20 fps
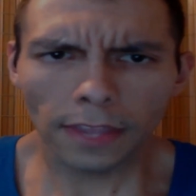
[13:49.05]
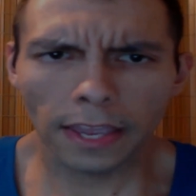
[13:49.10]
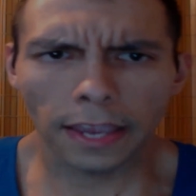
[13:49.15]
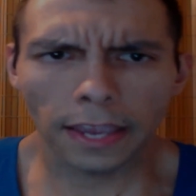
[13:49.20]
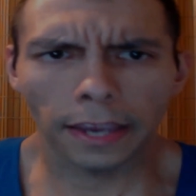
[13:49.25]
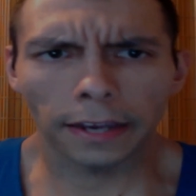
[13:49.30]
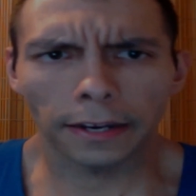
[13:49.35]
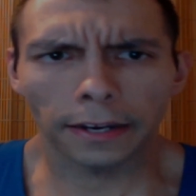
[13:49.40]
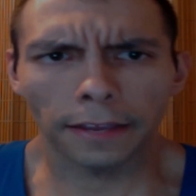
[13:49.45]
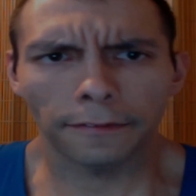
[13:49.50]

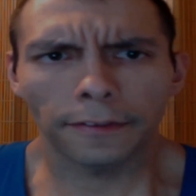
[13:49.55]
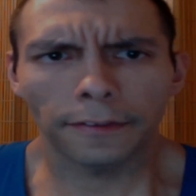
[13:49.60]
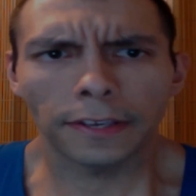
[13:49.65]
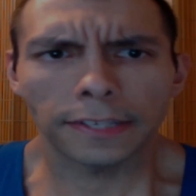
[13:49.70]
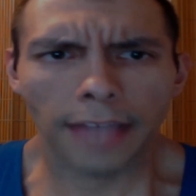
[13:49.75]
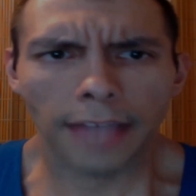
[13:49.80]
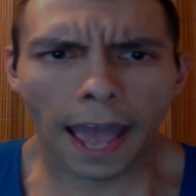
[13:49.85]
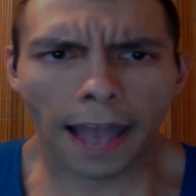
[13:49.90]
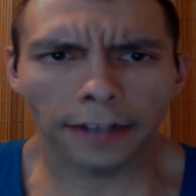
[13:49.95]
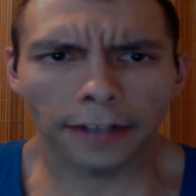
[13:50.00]
And if
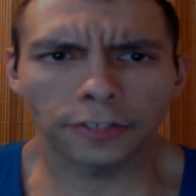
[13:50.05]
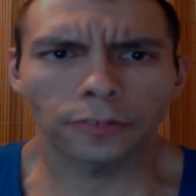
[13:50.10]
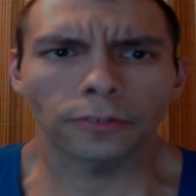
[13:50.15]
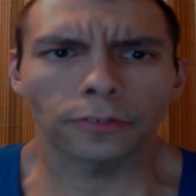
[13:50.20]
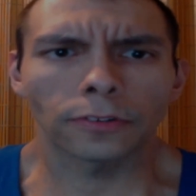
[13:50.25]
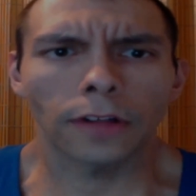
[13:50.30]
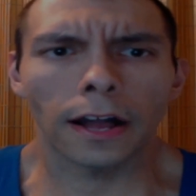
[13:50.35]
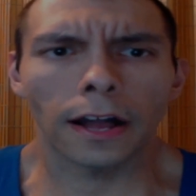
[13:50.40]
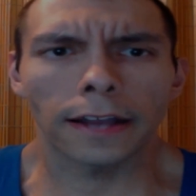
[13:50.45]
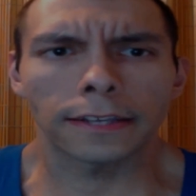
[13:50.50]
he's
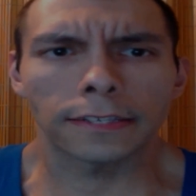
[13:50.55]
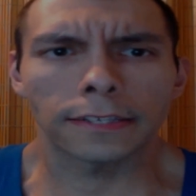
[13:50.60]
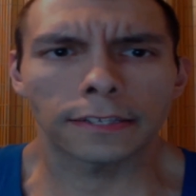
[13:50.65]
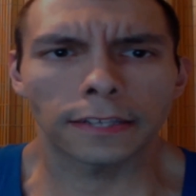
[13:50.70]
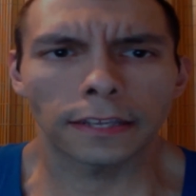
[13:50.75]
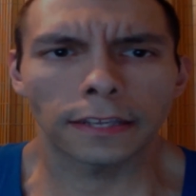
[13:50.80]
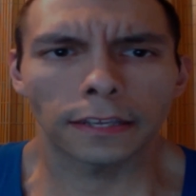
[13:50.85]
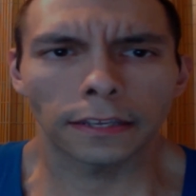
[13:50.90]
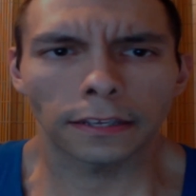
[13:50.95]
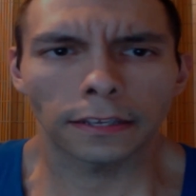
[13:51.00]

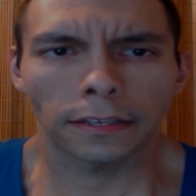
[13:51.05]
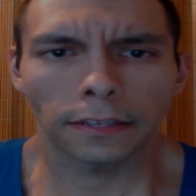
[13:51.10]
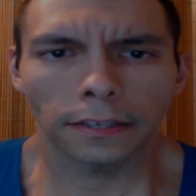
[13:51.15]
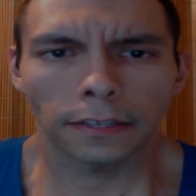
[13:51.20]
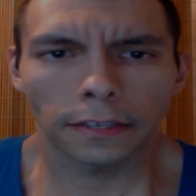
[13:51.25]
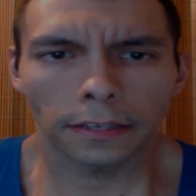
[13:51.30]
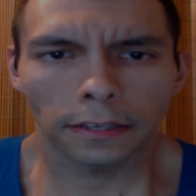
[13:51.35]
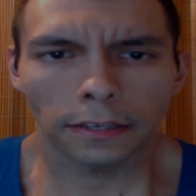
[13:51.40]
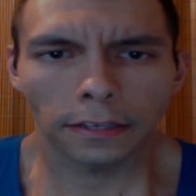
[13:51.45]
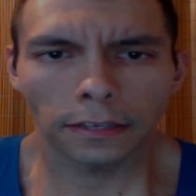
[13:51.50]
actualized,
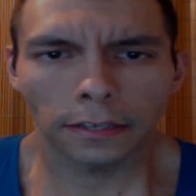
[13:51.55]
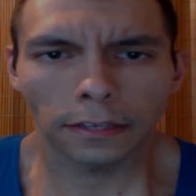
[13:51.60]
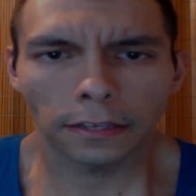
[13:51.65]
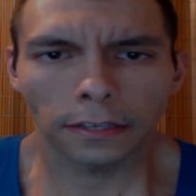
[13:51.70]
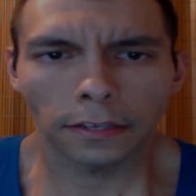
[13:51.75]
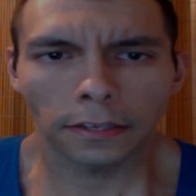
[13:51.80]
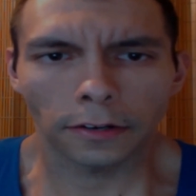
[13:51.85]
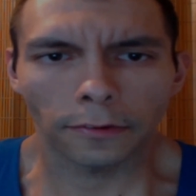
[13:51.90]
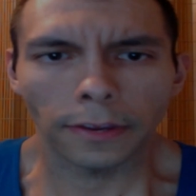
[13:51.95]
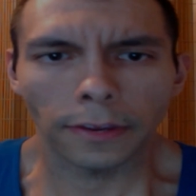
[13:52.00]

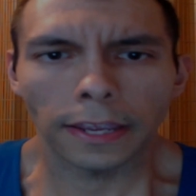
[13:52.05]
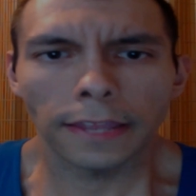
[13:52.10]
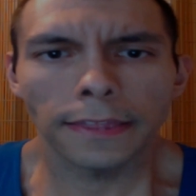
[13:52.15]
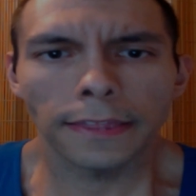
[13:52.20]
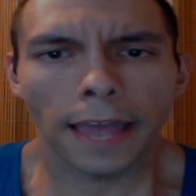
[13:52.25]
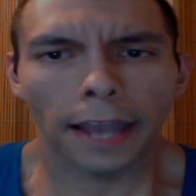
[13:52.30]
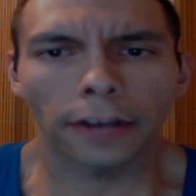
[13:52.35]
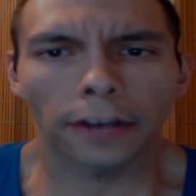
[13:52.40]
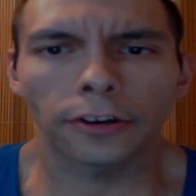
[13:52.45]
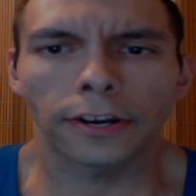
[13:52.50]
in
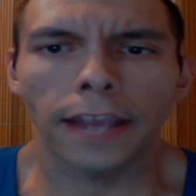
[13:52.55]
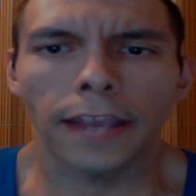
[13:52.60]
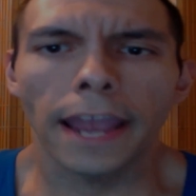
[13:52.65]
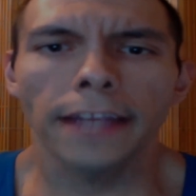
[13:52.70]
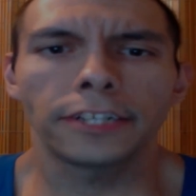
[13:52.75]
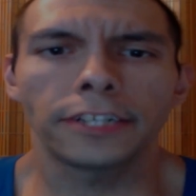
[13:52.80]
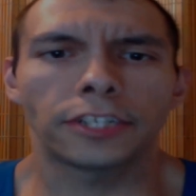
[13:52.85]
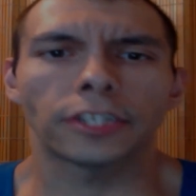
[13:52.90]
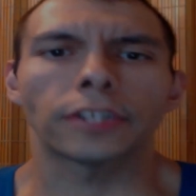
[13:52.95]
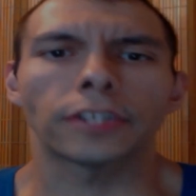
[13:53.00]
that
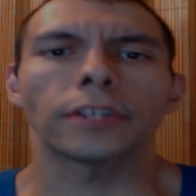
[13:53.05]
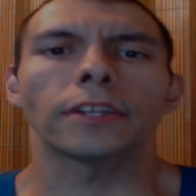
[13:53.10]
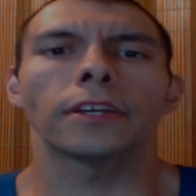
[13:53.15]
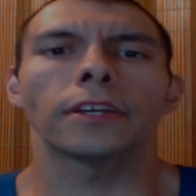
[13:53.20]
creation,